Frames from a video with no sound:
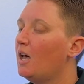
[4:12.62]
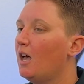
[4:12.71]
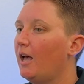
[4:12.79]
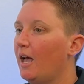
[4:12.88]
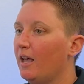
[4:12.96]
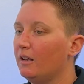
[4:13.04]

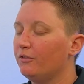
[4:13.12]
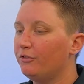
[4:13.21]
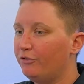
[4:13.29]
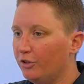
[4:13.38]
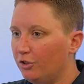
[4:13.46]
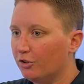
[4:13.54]
and
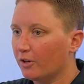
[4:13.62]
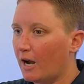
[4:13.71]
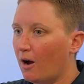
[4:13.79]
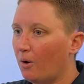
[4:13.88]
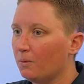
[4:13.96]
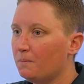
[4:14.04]
figure
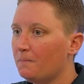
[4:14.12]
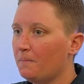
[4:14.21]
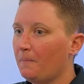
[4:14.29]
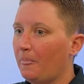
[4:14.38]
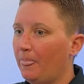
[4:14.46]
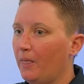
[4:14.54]
out,
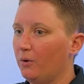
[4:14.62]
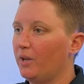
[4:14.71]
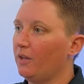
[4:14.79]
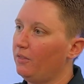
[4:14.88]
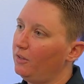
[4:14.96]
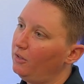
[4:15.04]

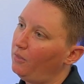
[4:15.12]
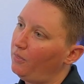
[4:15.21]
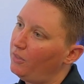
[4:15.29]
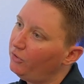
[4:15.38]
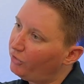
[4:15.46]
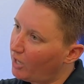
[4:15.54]
okay,
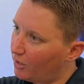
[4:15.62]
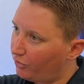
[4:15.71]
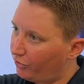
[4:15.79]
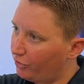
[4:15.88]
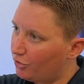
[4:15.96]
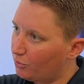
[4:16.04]
this kind of
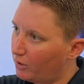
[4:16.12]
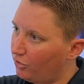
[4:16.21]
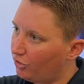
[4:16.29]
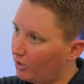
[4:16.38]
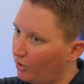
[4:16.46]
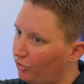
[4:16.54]

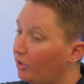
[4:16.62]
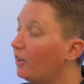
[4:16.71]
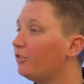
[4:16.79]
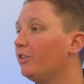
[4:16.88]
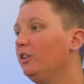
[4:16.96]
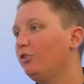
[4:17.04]
situation, I should
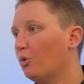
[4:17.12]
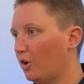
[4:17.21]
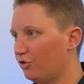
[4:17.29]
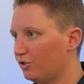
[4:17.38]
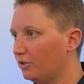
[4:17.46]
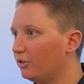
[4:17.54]
ask these
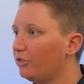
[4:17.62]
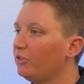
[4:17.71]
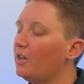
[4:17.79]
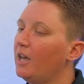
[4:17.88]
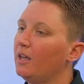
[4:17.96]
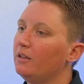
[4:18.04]
questions.
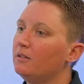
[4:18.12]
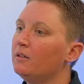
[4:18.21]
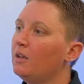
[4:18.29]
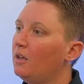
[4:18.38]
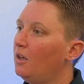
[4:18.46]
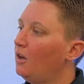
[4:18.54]
And
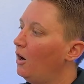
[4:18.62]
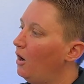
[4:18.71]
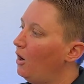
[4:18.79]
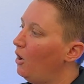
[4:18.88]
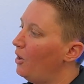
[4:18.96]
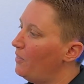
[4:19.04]

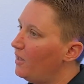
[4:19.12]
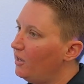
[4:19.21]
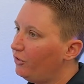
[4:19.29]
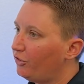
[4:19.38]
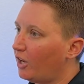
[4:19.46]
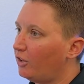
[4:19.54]
on
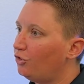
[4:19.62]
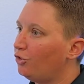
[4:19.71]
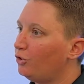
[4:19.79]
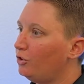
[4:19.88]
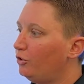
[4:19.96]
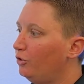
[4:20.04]
this, I
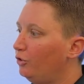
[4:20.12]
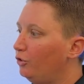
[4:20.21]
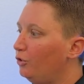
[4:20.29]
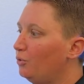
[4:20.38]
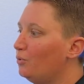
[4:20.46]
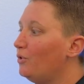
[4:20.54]
should
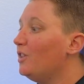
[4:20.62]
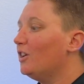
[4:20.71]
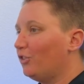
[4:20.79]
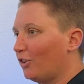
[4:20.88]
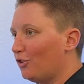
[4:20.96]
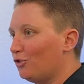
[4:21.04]
do
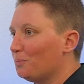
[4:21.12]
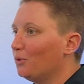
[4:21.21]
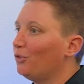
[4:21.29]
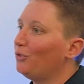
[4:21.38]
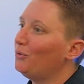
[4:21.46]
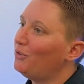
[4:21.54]
this. I should
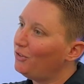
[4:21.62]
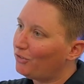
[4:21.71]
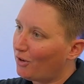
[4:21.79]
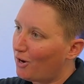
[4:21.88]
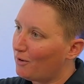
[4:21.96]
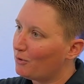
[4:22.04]
pursue this
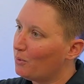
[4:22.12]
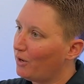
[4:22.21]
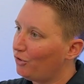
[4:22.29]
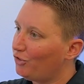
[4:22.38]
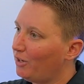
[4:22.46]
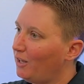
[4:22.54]
line of
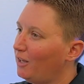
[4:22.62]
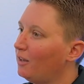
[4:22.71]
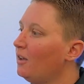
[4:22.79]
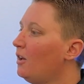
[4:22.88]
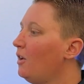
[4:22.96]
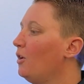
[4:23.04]

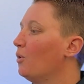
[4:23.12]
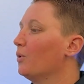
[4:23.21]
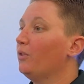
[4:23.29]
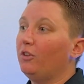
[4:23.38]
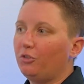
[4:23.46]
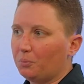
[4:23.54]
questioning
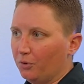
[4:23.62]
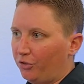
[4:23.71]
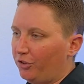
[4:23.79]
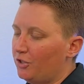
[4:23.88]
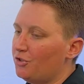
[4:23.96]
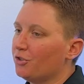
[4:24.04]
or this
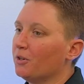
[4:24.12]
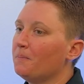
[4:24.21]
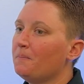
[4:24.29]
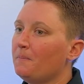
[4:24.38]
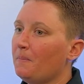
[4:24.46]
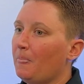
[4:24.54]
procedure.
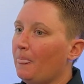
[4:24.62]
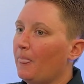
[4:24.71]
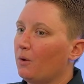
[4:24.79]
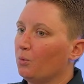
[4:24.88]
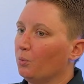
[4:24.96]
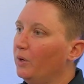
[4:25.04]

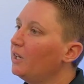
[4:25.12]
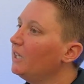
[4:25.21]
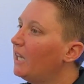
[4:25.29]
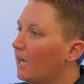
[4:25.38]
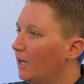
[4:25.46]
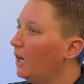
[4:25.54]
Really
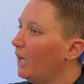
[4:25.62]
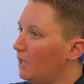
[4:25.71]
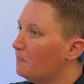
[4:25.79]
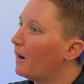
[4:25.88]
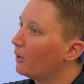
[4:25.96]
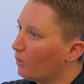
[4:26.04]
kind of
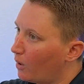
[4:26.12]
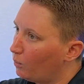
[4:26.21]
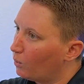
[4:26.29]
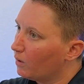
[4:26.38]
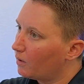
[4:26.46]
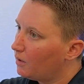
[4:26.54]
laid my
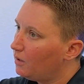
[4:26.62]
groundwork.